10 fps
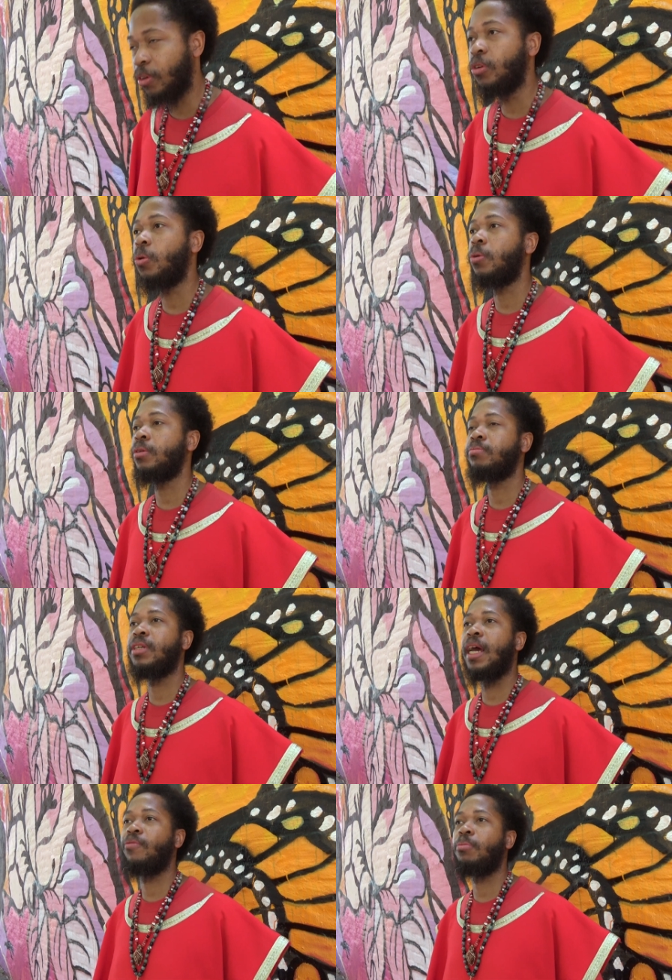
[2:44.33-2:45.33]
the Lord,
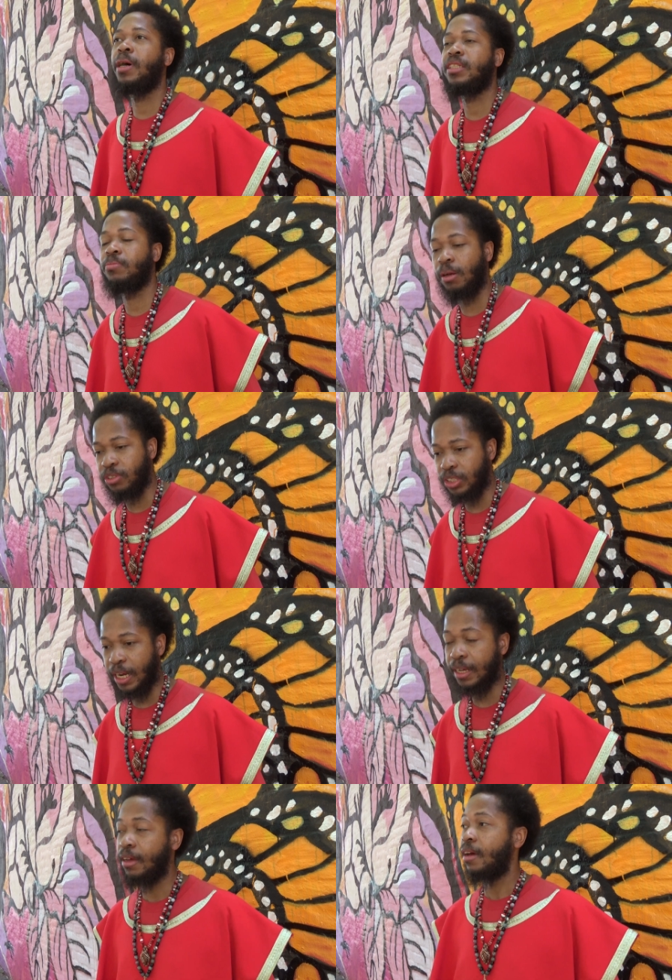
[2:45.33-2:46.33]
Yahawah Bahasham
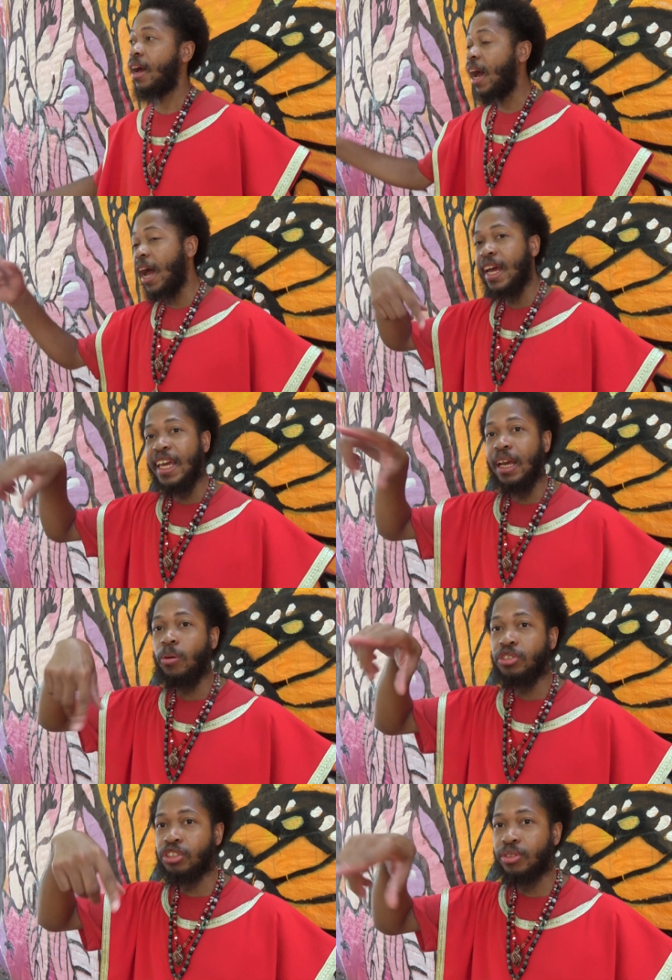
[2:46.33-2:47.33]
Yahawashi, out here on
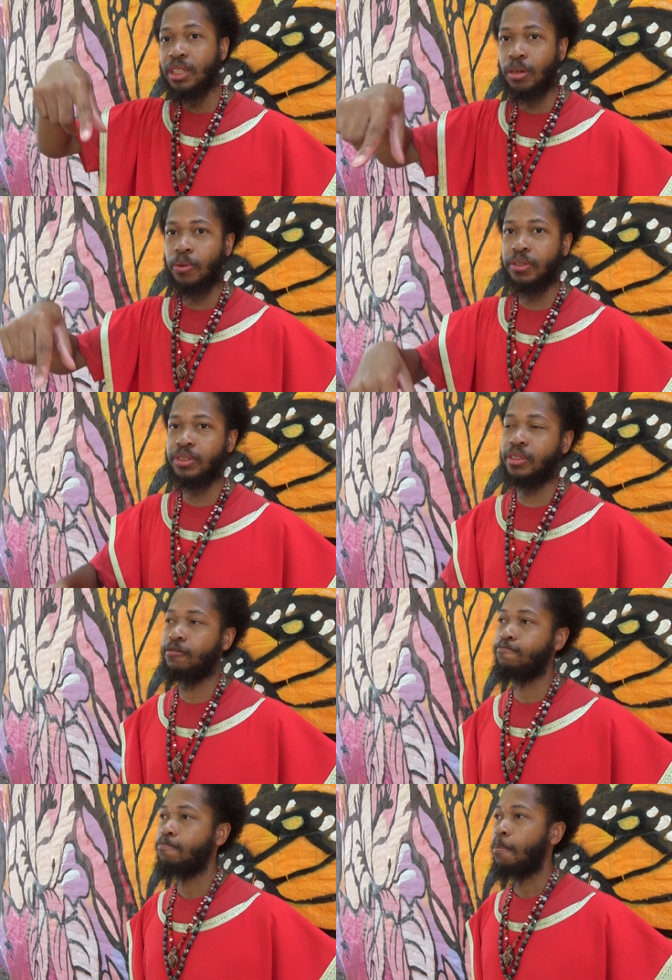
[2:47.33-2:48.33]
the street corners,
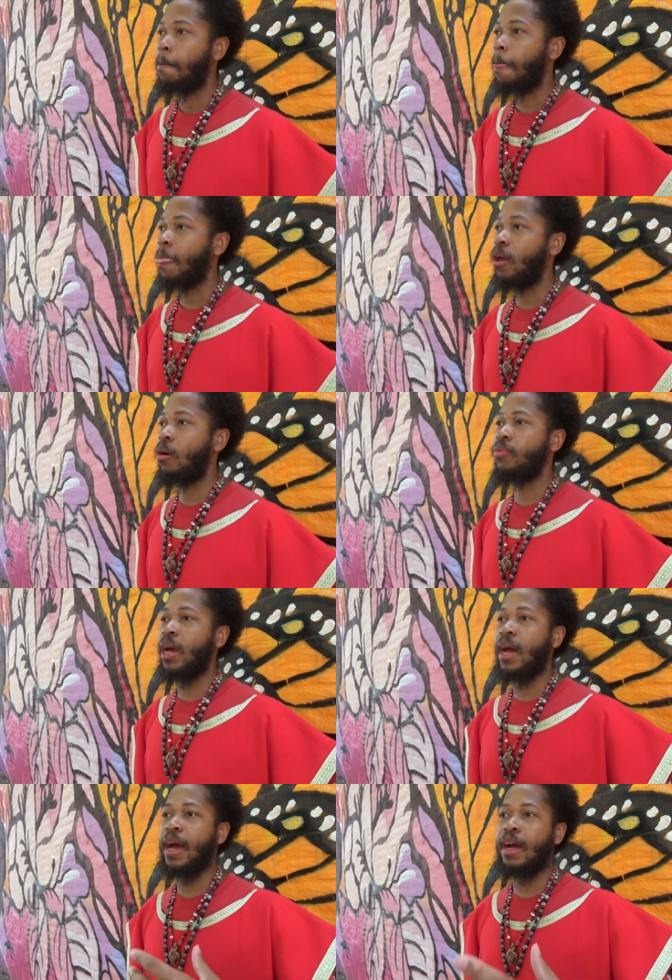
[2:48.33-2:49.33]
on the
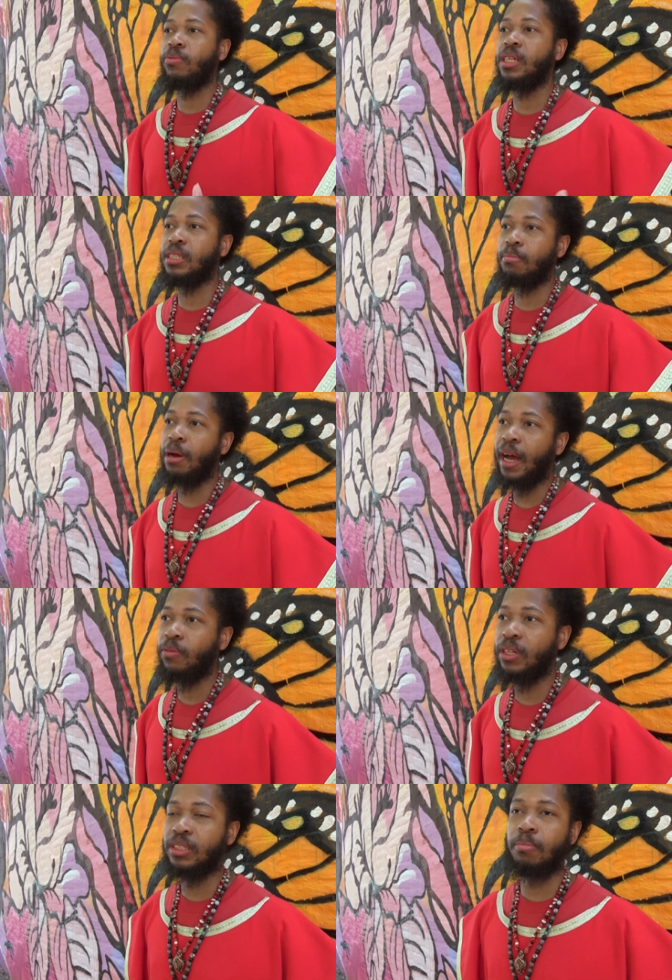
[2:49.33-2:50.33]
highways and
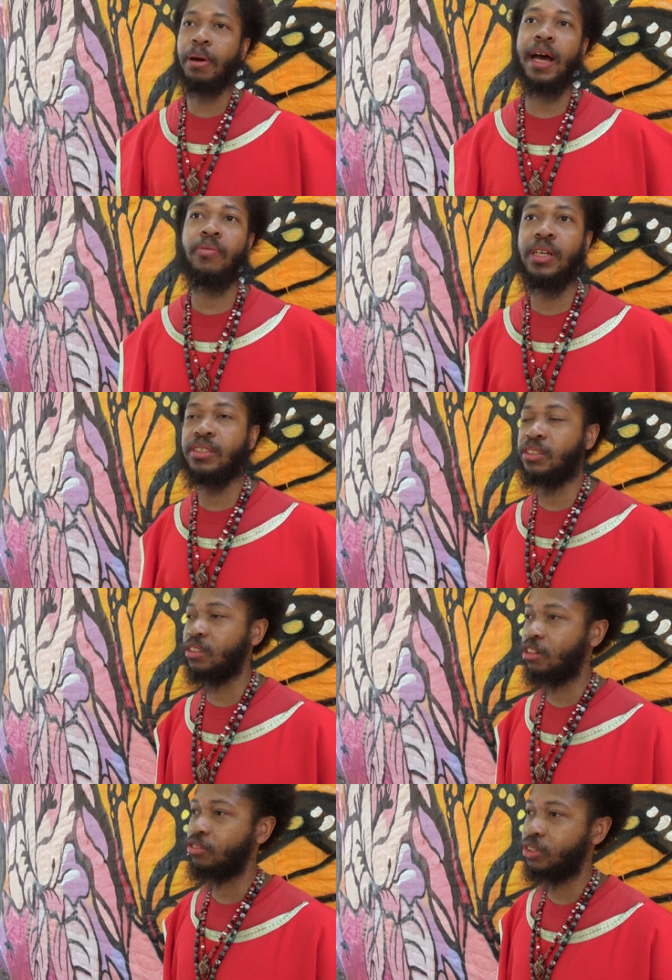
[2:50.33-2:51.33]
byways. The byways is the
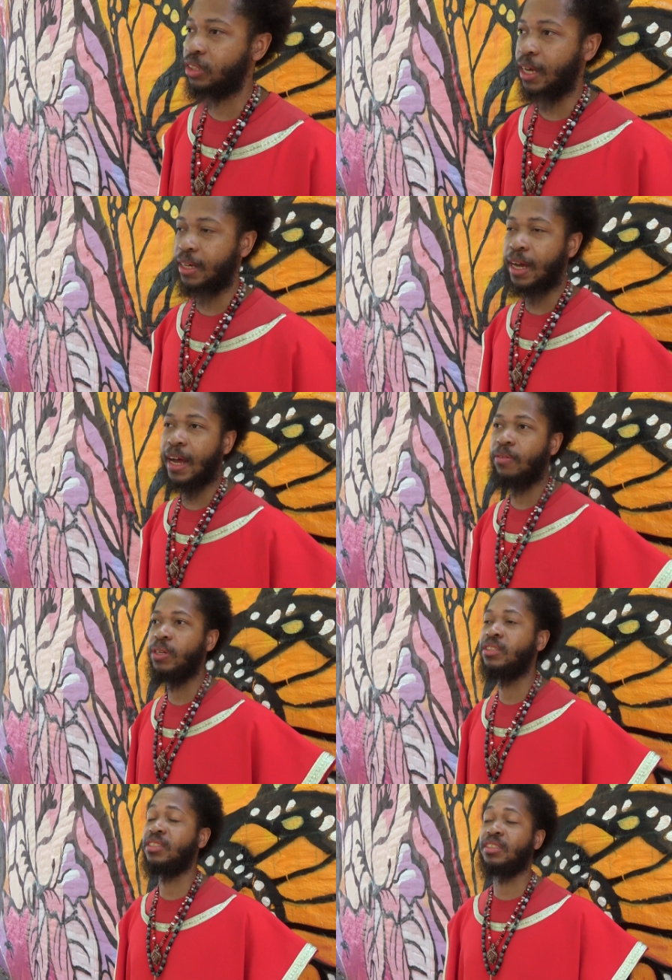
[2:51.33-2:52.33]
countryside, the
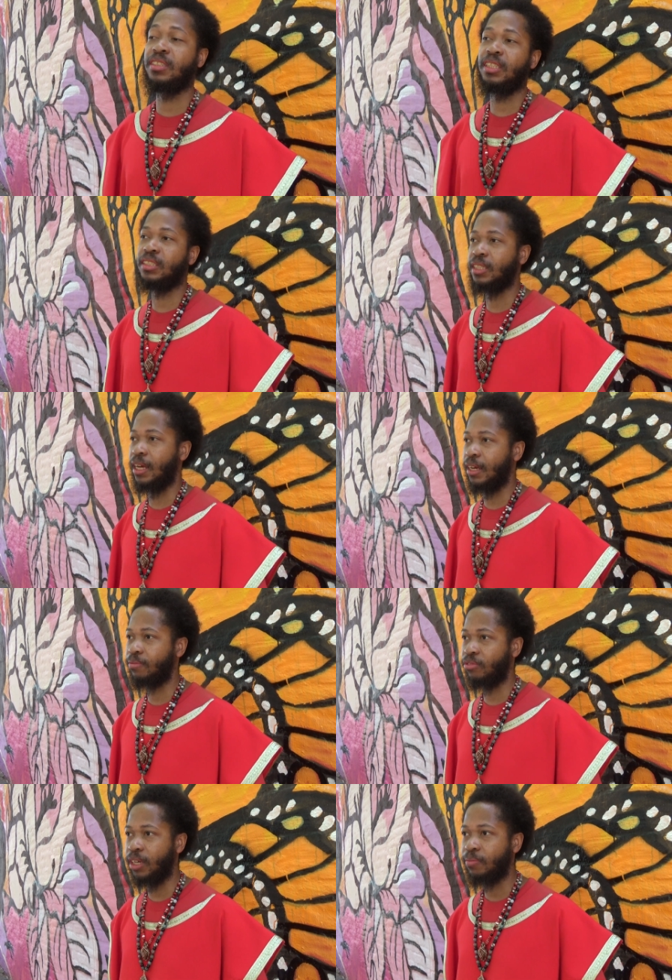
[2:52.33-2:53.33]
highways is the city side,
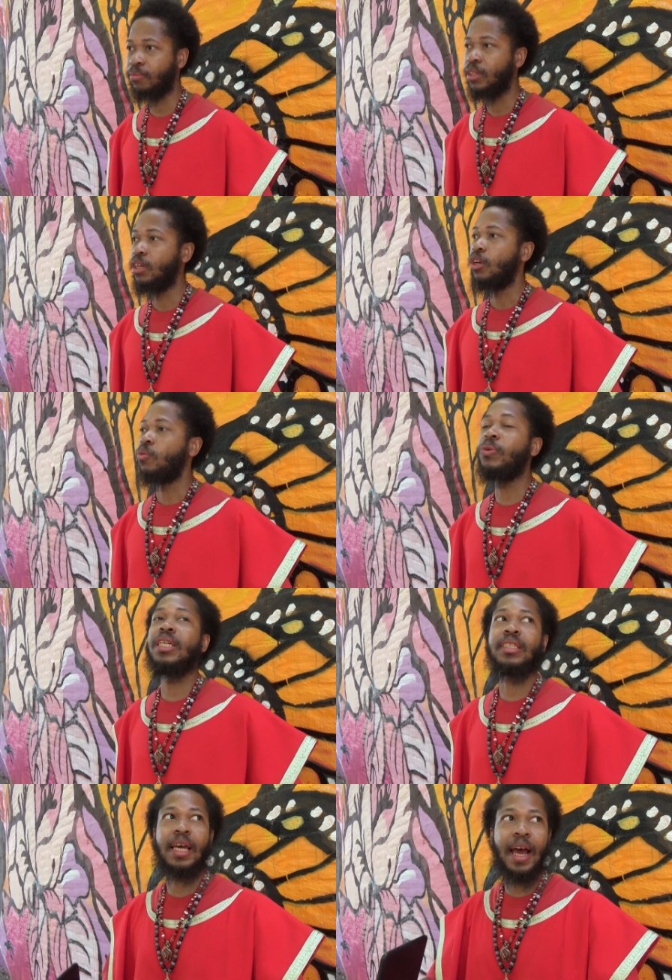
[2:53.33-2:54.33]
right? We
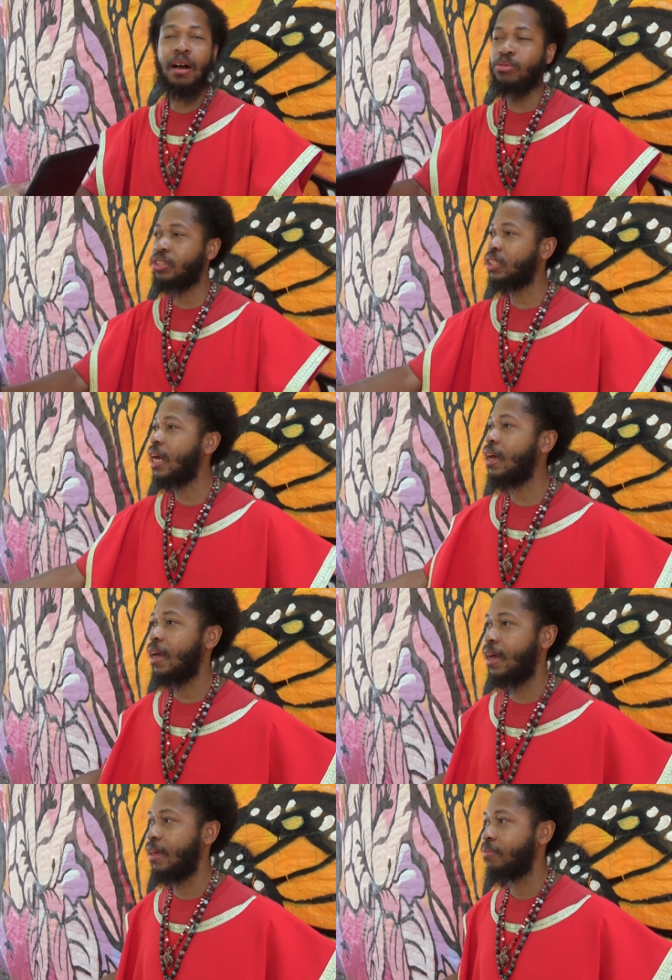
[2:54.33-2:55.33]
is
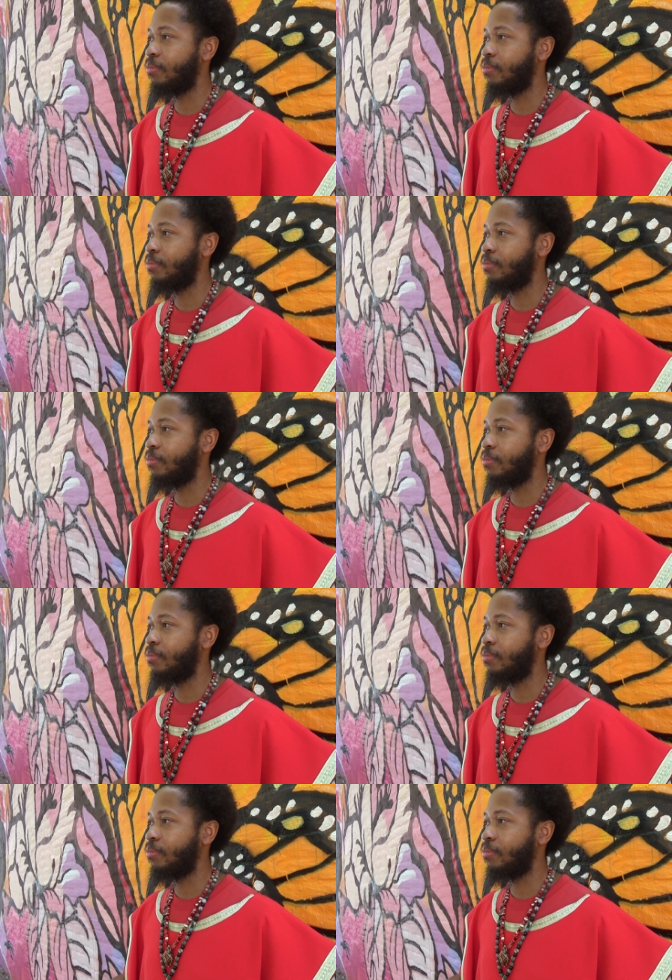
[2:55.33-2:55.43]
outside